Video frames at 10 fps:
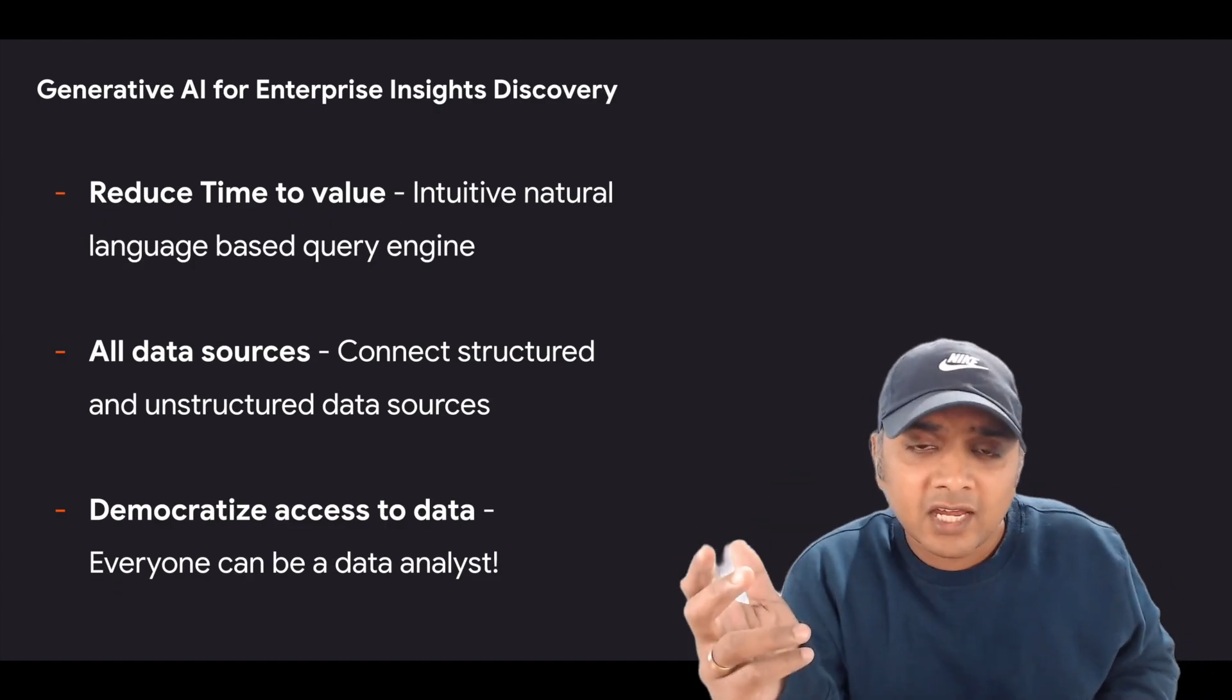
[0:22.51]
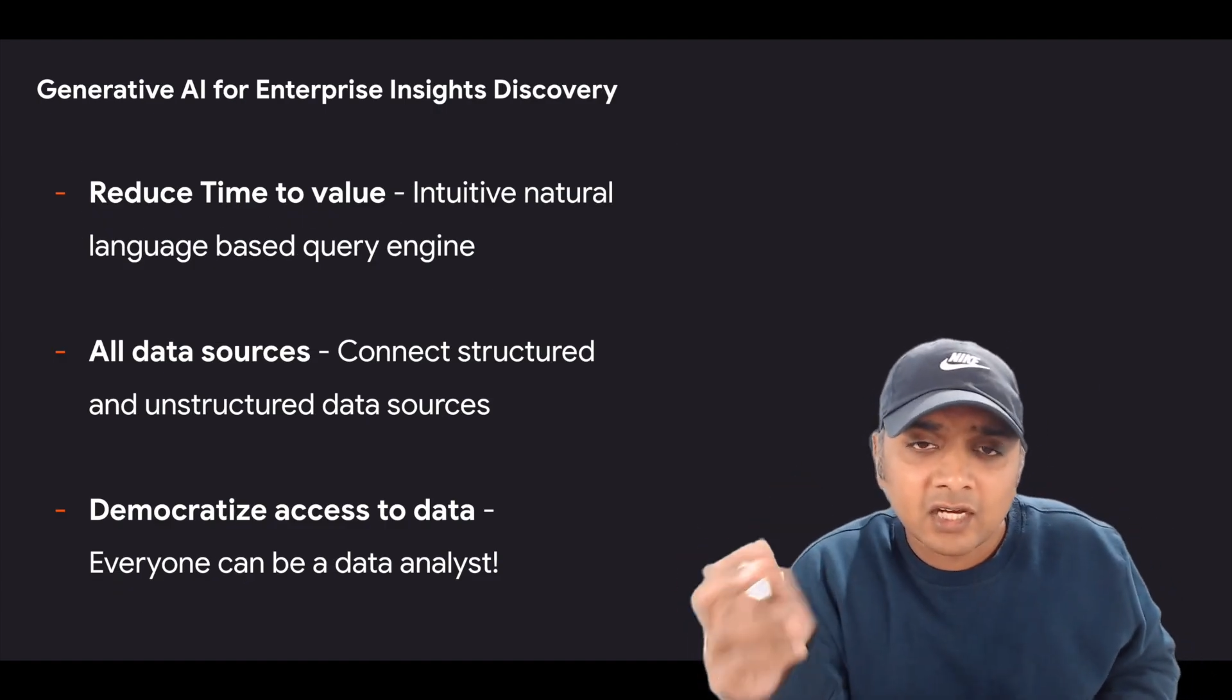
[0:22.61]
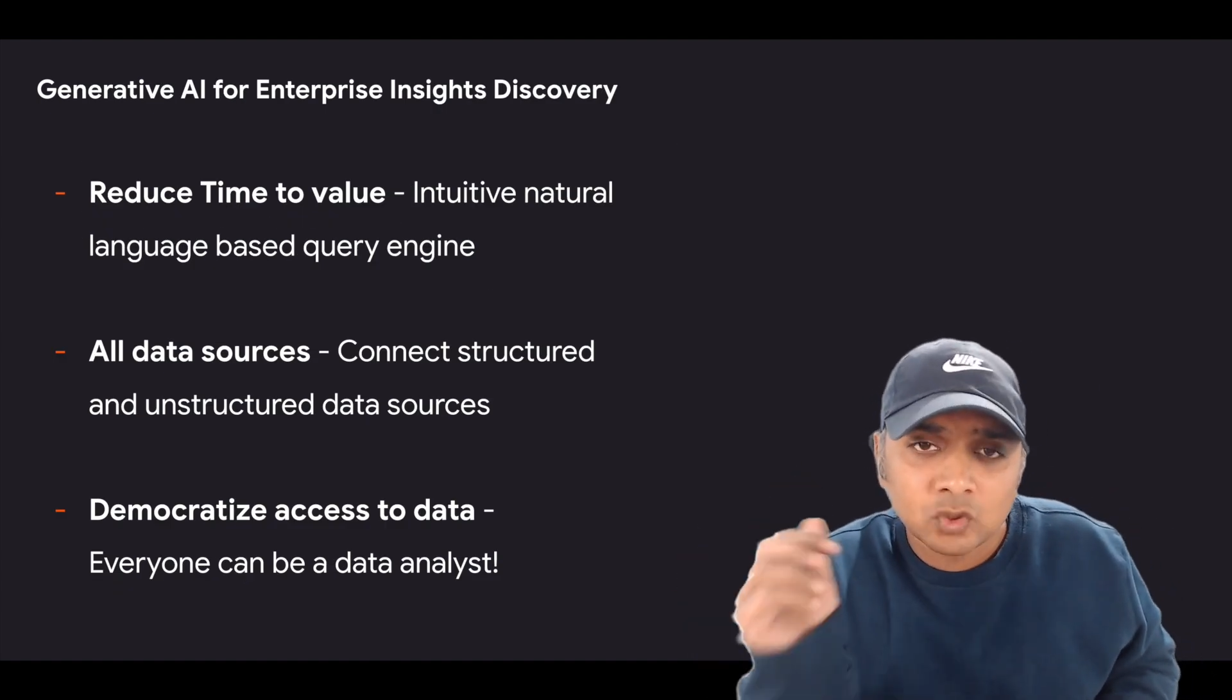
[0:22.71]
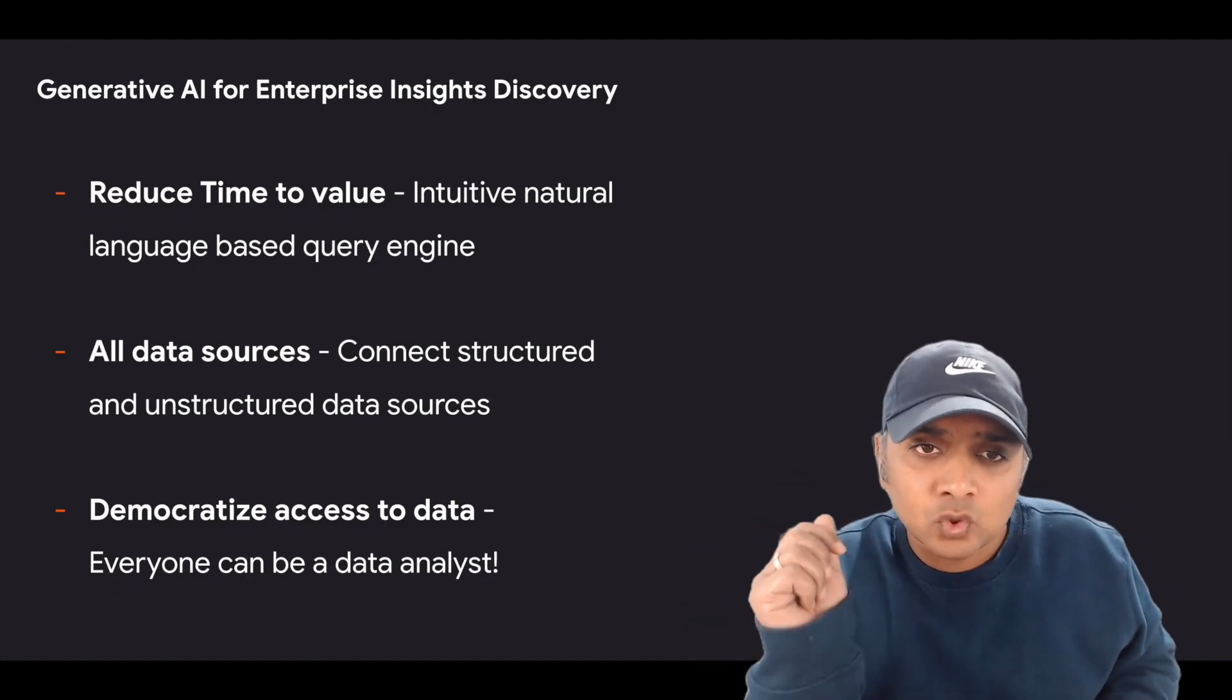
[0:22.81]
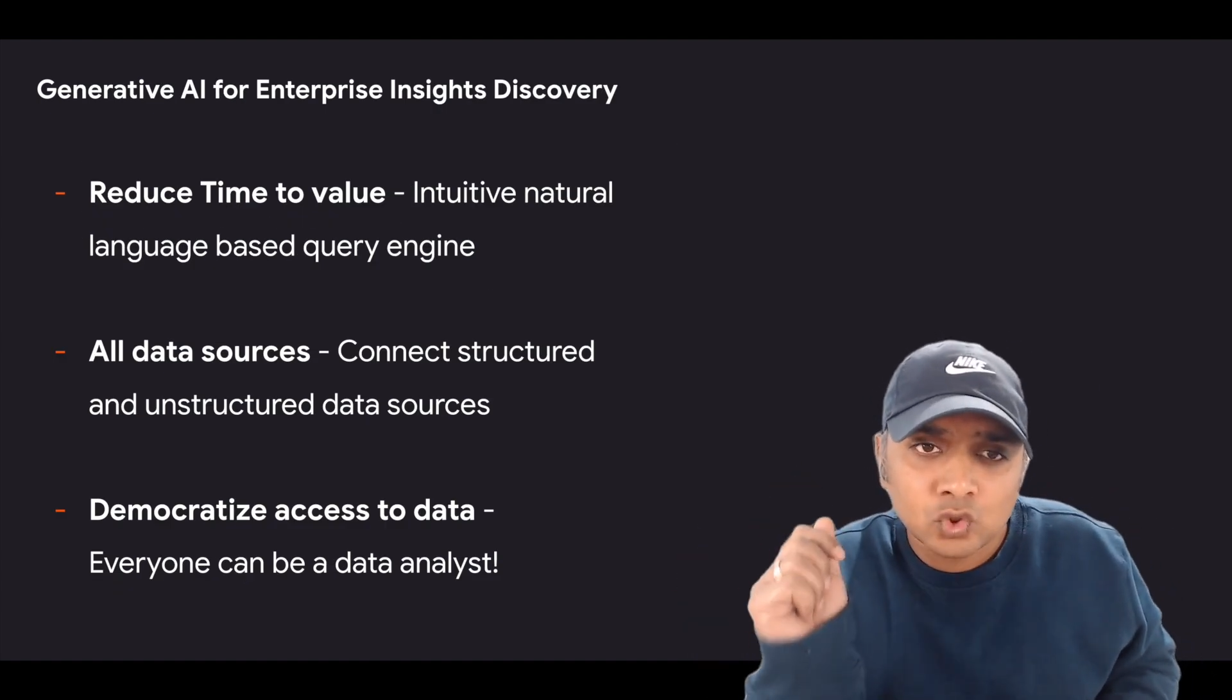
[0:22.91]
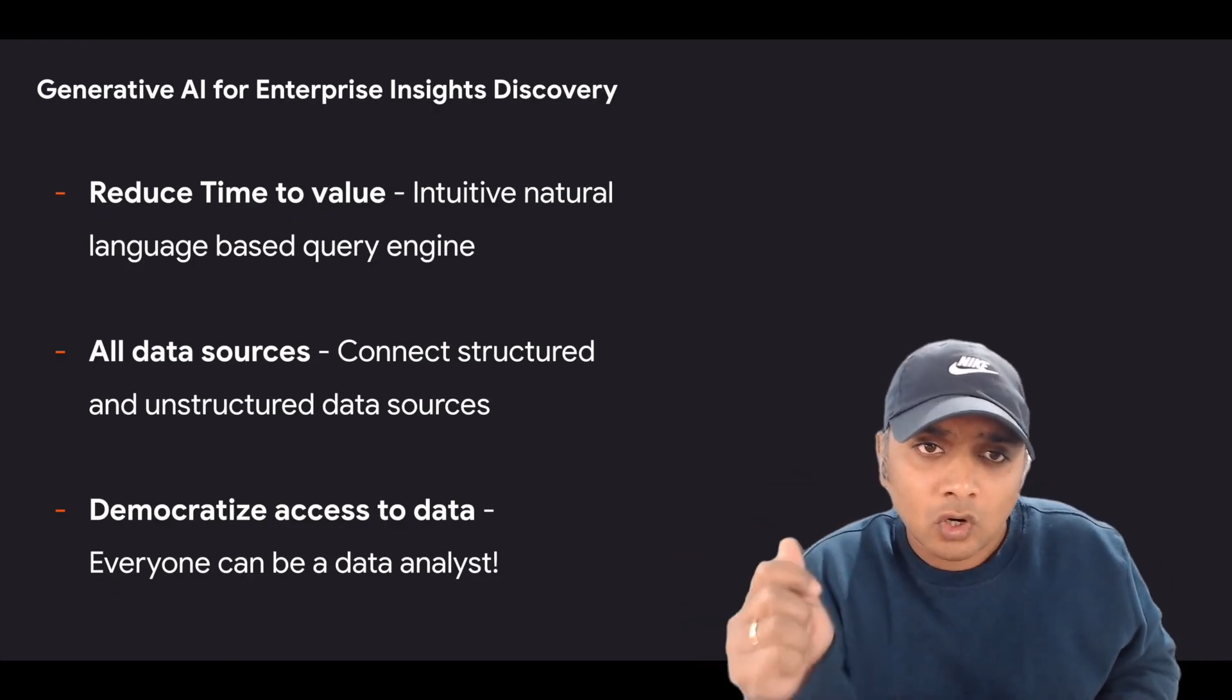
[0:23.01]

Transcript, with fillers: AI to